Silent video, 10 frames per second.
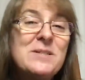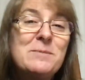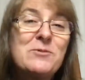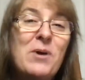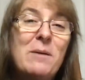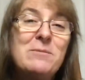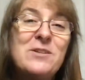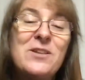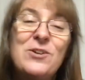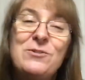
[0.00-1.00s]
subscribe to
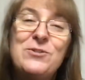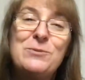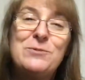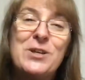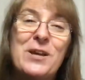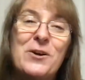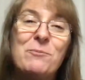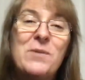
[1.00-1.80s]
the YouTube channel.